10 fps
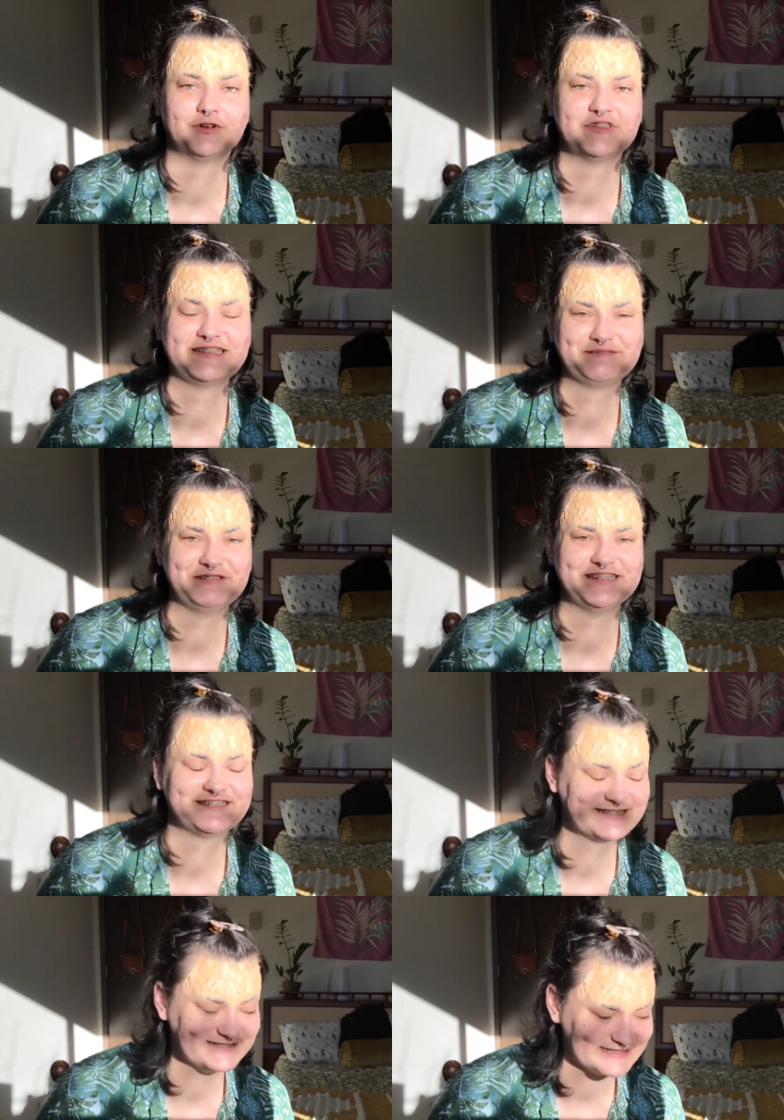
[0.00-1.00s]
this much
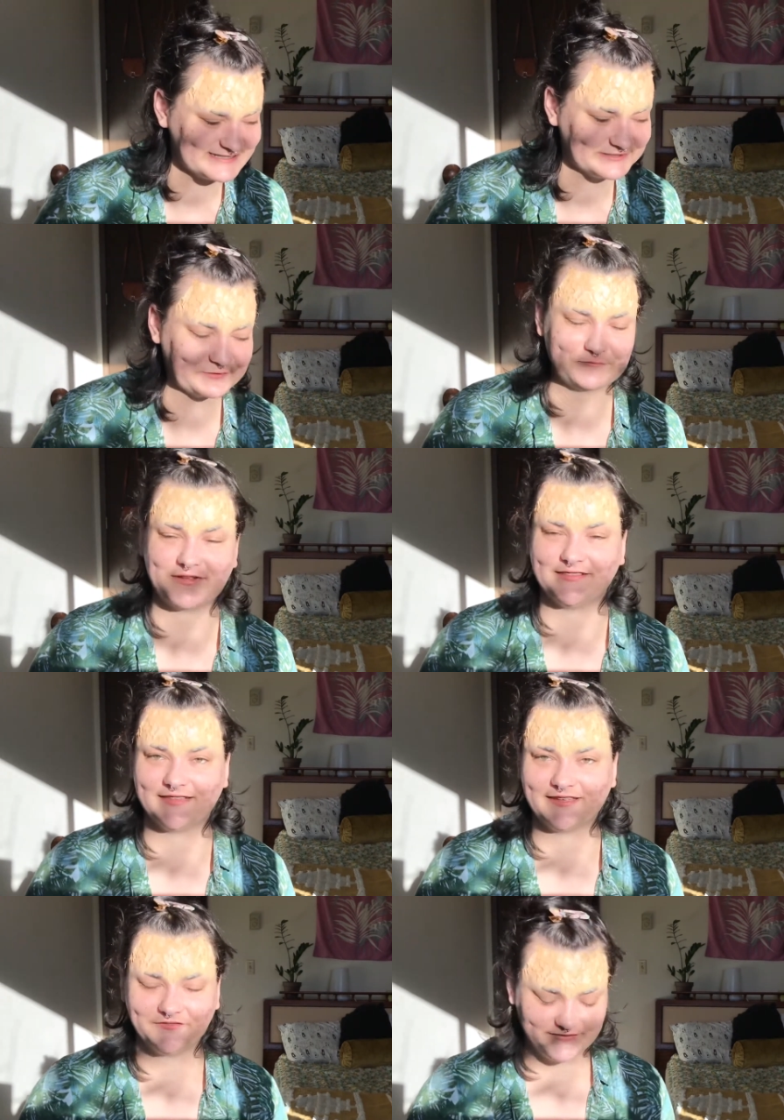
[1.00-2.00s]
concealer in my
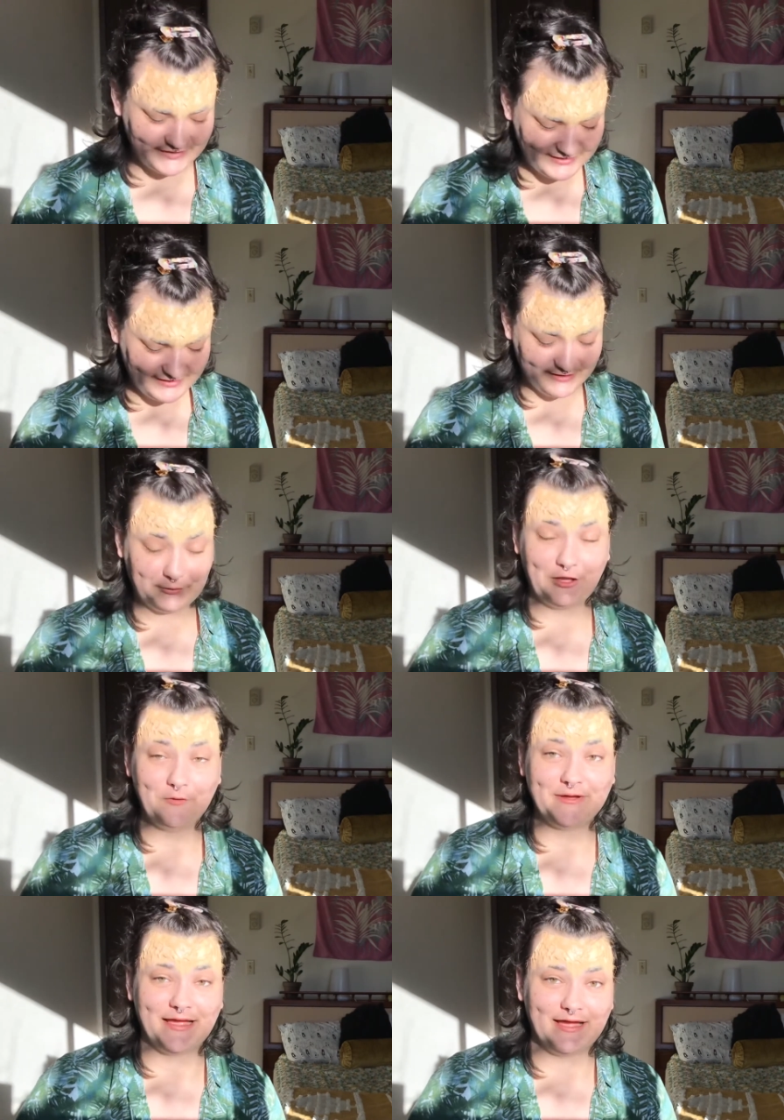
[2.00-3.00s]
life. Well, I hope
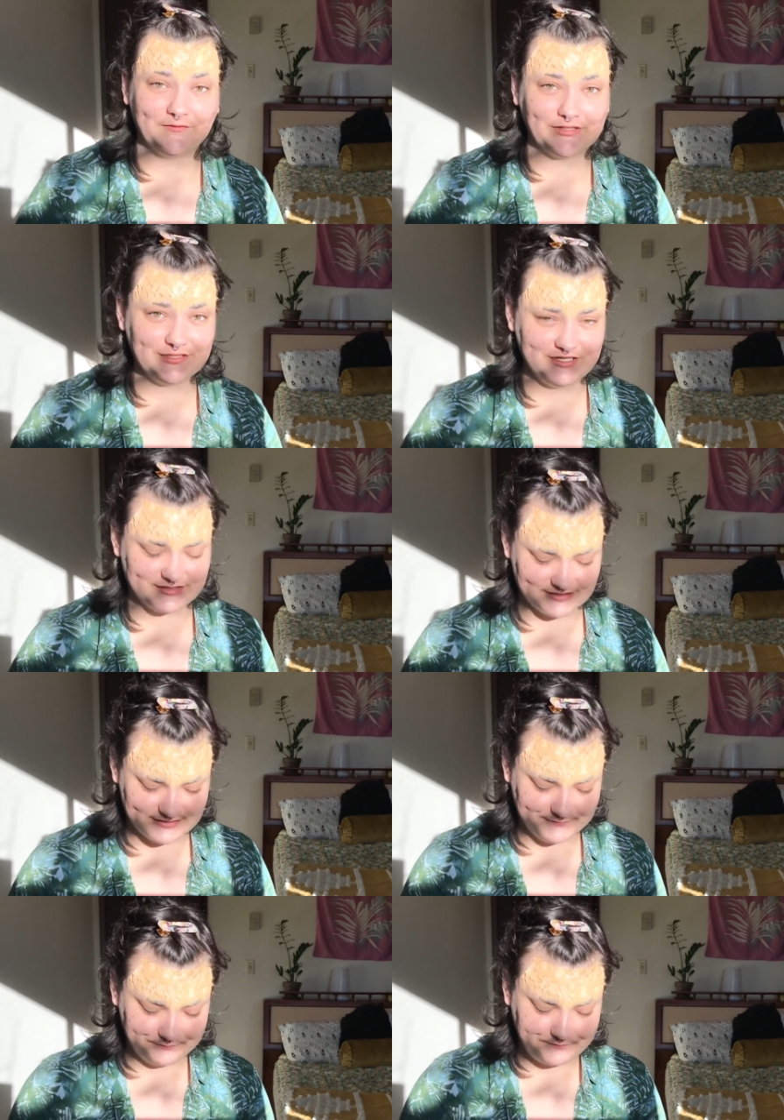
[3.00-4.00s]
I haven't. Jesus.
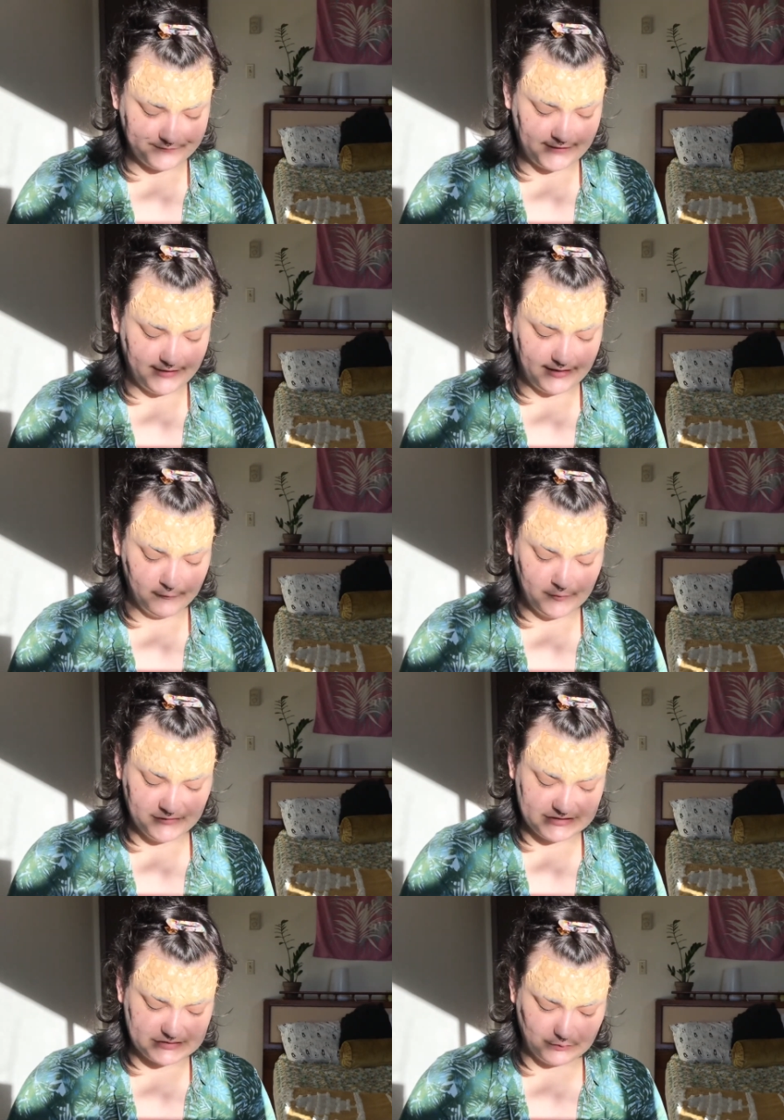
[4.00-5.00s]
I remember
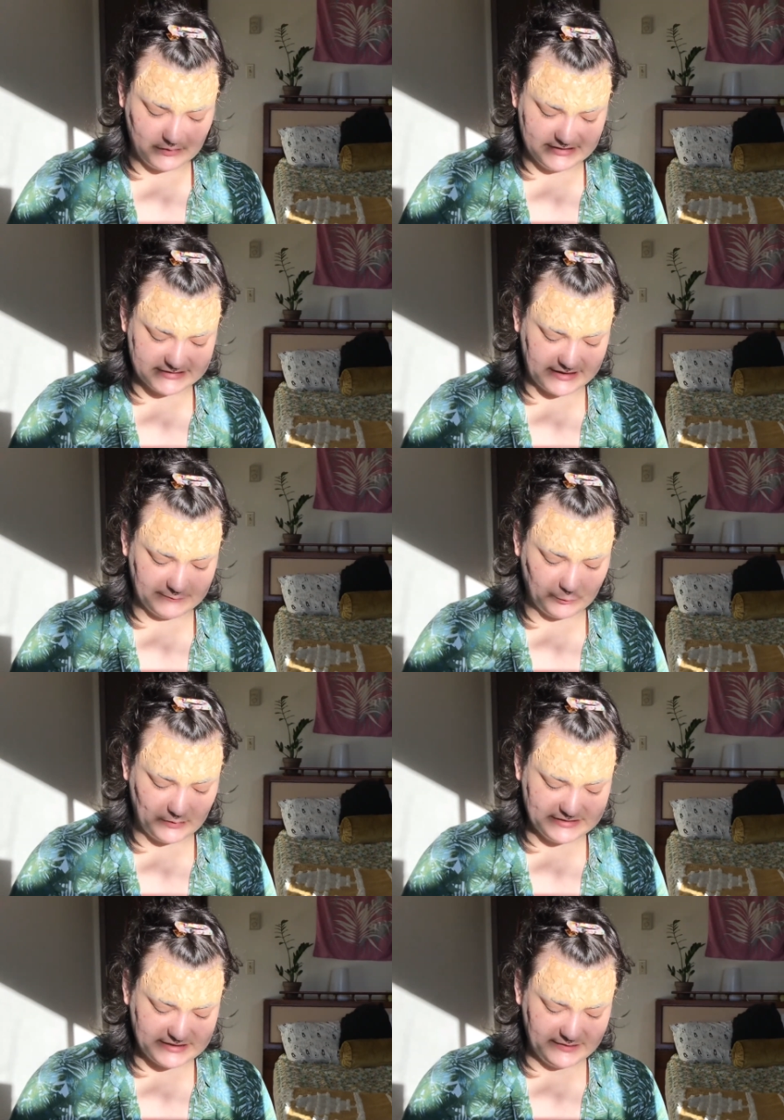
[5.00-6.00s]
this one time, the
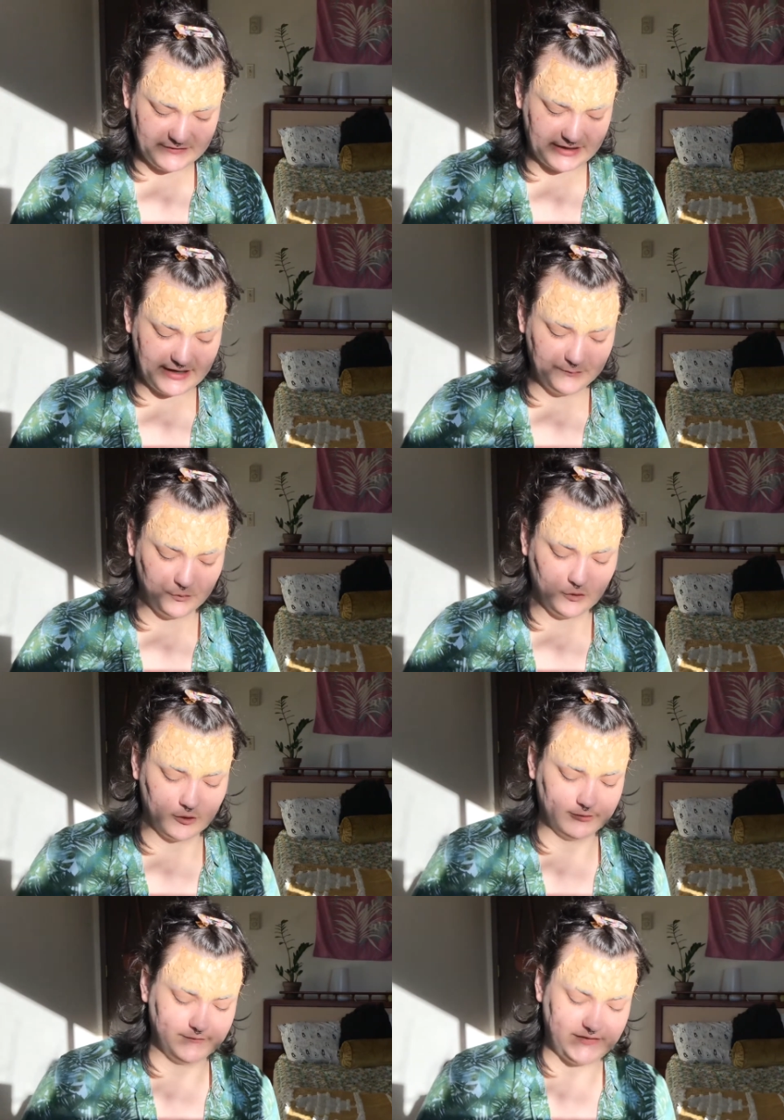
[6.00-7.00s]
one time that I wore
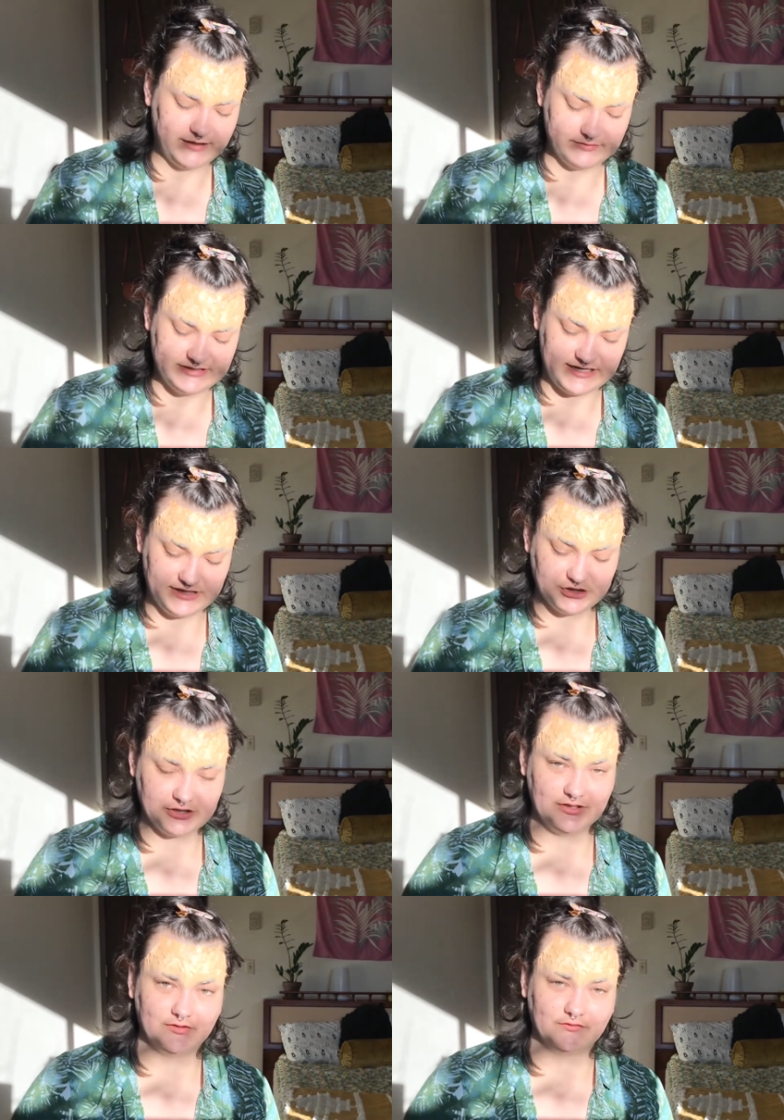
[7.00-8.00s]

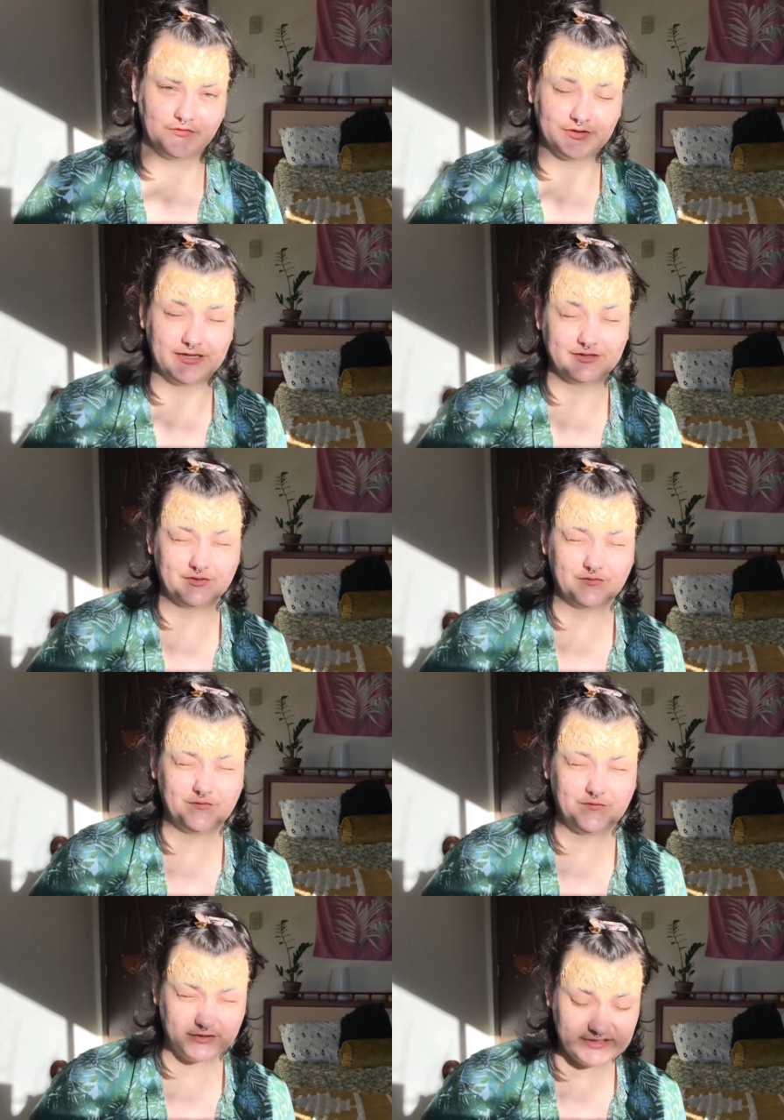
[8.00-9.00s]
foundation for like the
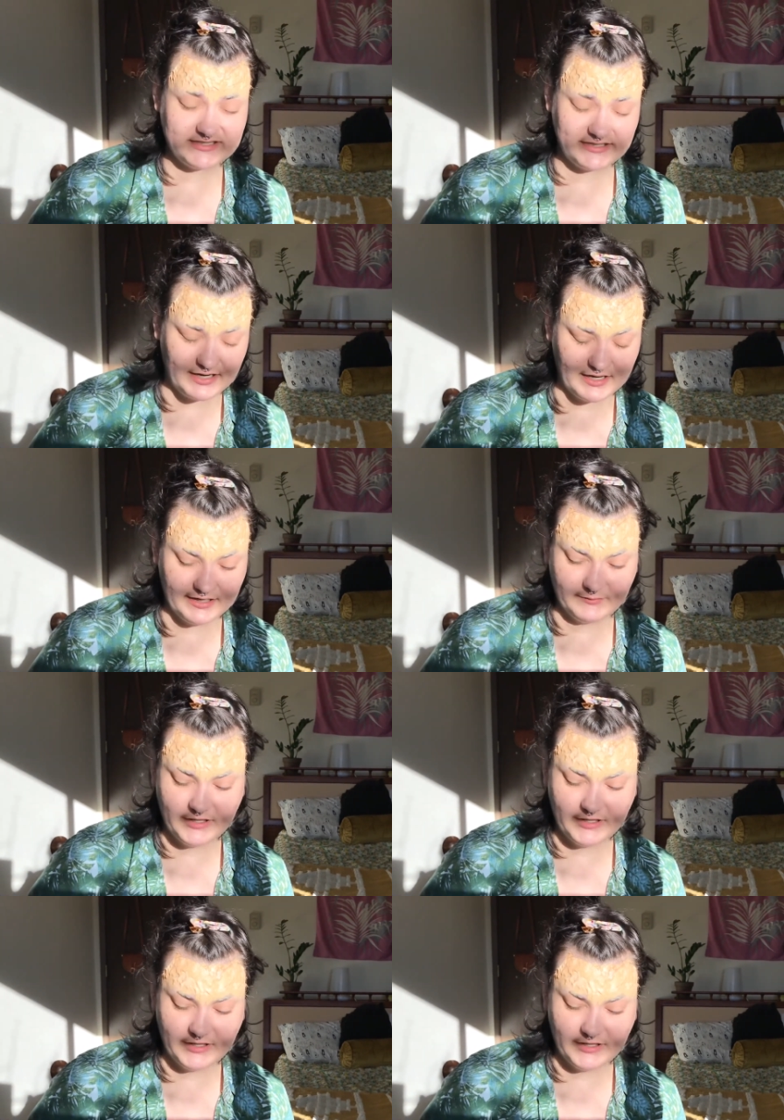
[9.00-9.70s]
first time